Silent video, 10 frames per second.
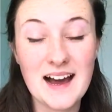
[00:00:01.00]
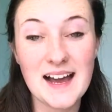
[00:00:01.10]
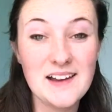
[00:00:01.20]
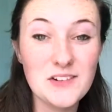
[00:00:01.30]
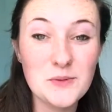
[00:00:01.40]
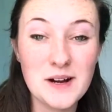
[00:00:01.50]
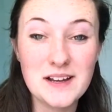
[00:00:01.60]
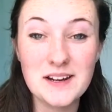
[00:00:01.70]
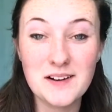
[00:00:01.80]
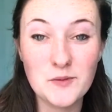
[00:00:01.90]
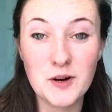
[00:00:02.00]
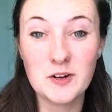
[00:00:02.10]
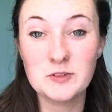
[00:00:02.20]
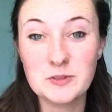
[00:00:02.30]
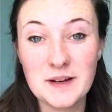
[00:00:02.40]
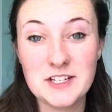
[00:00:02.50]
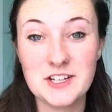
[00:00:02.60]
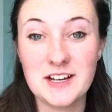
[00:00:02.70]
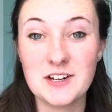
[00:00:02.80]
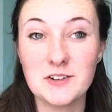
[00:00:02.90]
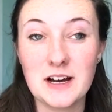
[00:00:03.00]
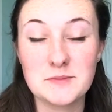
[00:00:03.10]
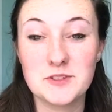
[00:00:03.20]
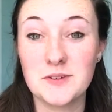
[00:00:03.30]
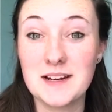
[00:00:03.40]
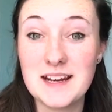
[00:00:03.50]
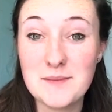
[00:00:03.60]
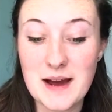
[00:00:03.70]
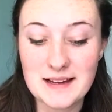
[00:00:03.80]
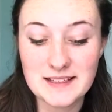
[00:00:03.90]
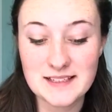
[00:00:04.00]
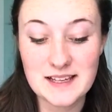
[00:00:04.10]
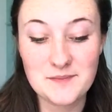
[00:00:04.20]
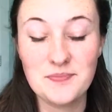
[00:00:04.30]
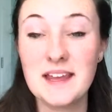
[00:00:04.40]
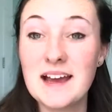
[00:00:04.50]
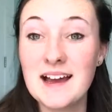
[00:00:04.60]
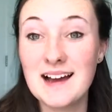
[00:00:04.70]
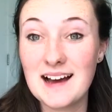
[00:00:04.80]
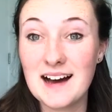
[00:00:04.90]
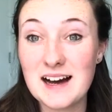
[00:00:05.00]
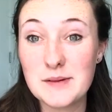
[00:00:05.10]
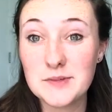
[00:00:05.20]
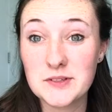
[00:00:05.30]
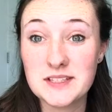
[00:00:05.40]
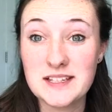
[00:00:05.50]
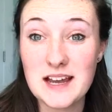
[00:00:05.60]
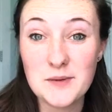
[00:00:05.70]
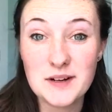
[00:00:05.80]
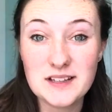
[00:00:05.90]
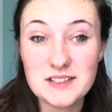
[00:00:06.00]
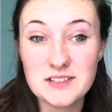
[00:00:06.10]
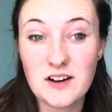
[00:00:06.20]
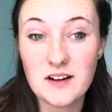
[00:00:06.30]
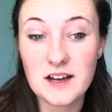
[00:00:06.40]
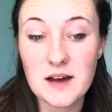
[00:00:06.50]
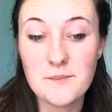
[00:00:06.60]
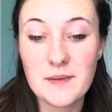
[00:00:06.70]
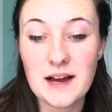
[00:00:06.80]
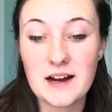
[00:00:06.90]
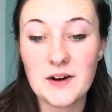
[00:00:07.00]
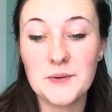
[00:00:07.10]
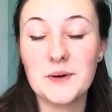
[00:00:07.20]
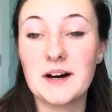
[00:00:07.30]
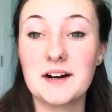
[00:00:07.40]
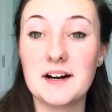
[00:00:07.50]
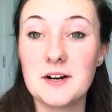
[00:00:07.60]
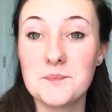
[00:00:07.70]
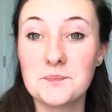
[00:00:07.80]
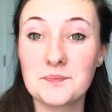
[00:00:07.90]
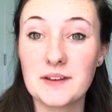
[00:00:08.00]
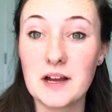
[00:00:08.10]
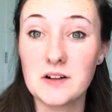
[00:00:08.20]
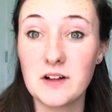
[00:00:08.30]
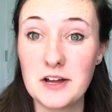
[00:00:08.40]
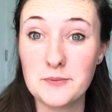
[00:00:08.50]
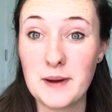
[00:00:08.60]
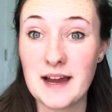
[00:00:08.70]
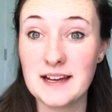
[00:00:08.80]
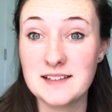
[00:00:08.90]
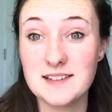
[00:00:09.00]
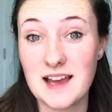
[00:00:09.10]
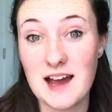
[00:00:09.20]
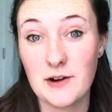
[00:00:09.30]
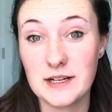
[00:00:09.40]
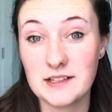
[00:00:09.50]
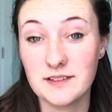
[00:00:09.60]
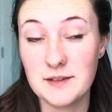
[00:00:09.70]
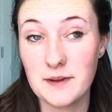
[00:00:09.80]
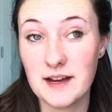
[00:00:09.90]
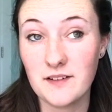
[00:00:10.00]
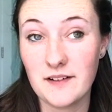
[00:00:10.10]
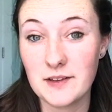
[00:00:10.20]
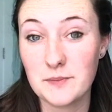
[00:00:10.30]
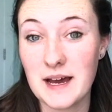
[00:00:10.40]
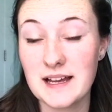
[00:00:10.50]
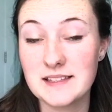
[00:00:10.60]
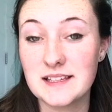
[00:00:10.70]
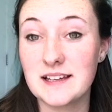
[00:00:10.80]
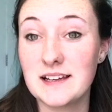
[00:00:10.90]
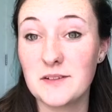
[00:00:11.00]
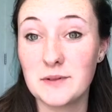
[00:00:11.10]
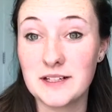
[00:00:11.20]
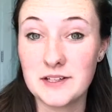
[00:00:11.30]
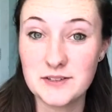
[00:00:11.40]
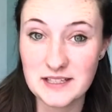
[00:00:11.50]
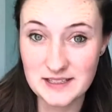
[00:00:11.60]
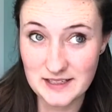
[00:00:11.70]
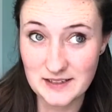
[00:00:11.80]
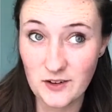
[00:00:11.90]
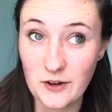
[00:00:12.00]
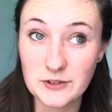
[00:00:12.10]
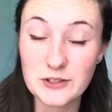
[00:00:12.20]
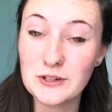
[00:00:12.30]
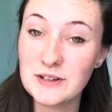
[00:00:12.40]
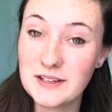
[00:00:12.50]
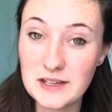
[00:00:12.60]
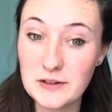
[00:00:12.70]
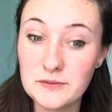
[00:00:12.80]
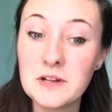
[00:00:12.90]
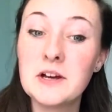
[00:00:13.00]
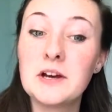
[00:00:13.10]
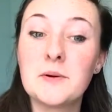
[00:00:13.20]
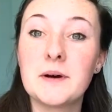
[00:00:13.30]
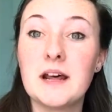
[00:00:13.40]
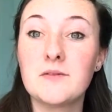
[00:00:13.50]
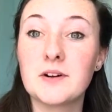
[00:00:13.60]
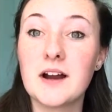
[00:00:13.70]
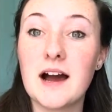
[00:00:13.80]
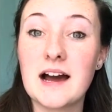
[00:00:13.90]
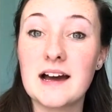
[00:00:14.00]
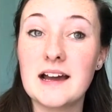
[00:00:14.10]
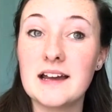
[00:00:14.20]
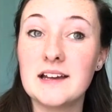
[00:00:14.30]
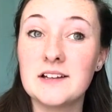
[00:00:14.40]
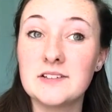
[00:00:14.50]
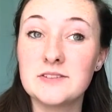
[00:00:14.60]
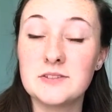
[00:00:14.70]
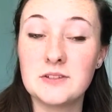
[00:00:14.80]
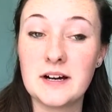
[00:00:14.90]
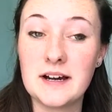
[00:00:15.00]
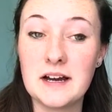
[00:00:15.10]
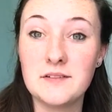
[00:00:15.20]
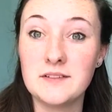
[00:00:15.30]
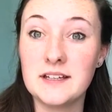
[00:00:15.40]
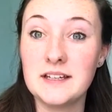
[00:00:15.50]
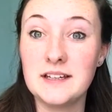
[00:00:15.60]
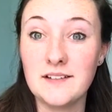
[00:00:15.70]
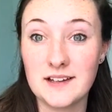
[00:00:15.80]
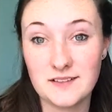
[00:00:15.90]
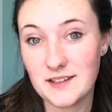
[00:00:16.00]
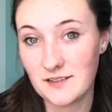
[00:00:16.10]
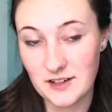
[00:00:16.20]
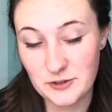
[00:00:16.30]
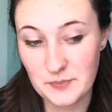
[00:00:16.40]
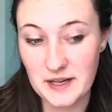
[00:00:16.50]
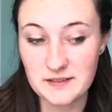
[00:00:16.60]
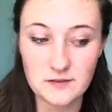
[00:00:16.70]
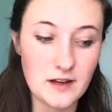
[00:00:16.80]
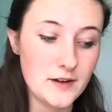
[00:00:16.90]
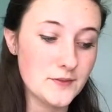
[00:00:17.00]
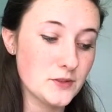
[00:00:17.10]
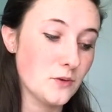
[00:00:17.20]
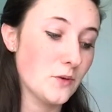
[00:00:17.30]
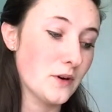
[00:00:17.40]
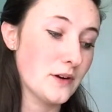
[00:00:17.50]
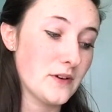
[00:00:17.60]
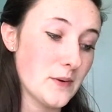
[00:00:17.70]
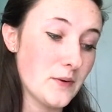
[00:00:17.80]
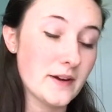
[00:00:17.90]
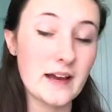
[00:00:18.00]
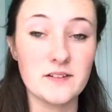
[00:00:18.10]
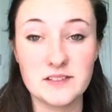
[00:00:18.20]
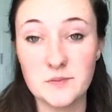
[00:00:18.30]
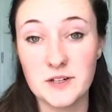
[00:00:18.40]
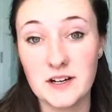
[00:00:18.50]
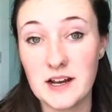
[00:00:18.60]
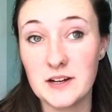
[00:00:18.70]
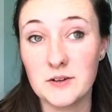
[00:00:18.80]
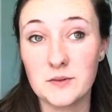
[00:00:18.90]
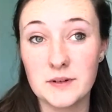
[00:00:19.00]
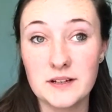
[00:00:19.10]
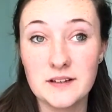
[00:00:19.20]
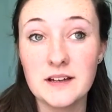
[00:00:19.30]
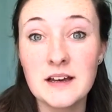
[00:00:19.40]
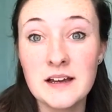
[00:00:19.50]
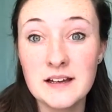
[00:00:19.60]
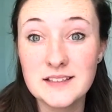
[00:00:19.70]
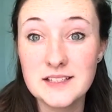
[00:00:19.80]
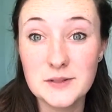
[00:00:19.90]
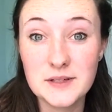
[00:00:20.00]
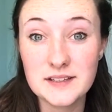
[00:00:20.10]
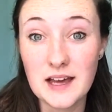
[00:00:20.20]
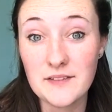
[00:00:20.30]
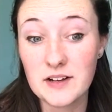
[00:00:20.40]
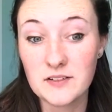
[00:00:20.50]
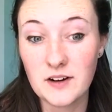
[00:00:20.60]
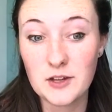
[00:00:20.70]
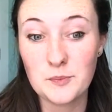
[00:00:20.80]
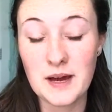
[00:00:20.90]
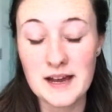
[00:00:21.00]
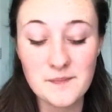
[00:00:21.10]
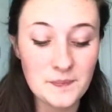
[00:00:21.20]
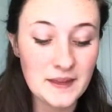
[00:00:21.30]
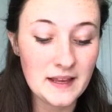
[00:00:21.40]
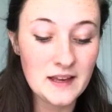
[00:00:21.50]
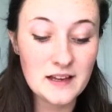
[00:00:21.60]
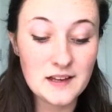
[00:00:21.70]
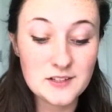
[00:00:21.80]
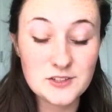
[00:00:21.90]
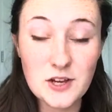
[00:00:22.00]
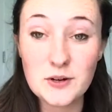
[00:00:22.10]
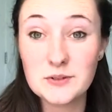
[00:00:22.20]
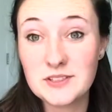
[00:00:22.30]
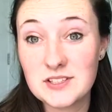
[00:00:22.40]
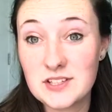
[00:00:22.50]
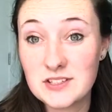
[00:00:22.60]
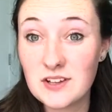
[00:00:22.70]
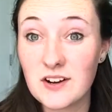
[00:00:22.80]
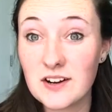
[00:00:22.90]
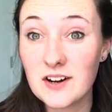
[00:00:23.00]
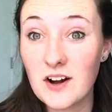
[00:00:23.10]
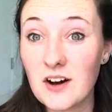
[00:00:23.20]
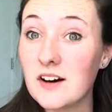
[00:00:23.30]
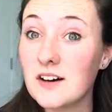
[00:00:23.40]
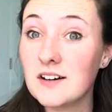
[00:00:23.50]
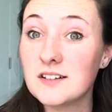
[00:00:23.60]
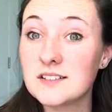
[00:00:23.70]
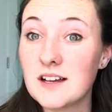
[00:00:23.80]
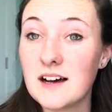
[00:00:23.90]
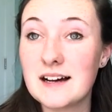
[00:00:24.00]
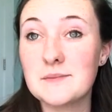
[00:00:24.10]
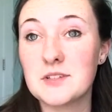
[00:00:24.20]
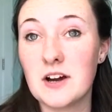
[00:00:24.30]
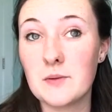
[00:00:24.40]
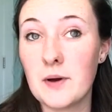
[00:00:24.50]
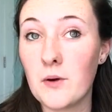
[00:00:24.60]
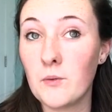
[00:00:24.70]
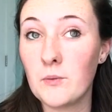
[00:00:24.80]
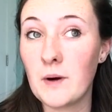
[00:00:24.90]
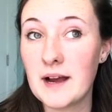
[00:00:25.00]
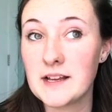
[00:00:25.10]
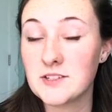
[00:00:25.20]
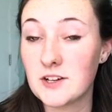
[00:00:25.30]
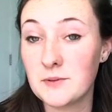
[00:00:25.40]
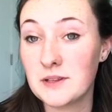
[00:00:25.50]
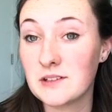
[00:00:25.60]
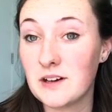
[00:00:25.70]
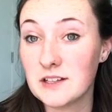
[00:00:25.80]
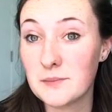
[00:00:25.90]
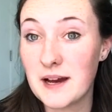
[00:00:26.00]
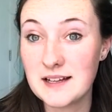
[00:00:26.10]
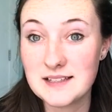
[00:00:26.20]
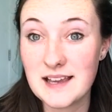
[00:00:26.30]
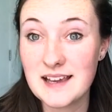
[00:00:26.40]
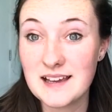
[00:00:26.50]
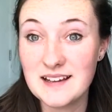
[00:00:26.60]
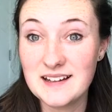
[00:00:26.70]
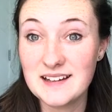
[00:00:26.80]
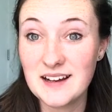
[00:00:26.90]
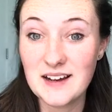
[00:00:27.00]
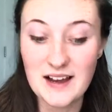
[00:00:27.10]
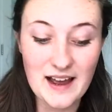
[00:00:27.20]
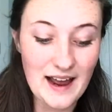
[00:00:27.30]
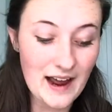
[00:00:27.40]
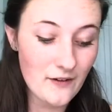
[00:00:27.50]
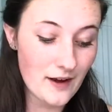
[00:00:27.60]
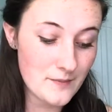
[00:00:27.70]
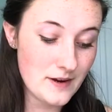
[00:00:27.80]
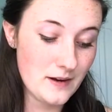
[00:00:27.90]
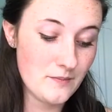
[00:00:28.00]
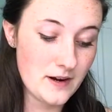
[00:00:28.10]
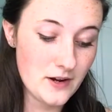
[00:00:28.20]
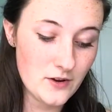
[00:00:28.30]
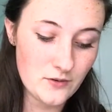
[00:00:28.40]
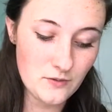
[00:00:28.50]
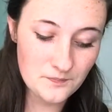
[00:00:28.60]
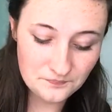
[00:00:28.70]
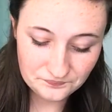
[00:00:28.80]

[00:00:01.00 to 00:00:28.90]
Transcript: Hi everyone, welcome to my channel. I'm Serenity Matheson. So today I wanted to talk about cloth pads, how I clean my cloth pads, and what I use as an alternative whenever I do not have any clean cloth pads left, or if I'm going out somewhere and I don't want to deal with having a cloth pad. So to start, I'll talk about why I started with cloth pads and how I made my own.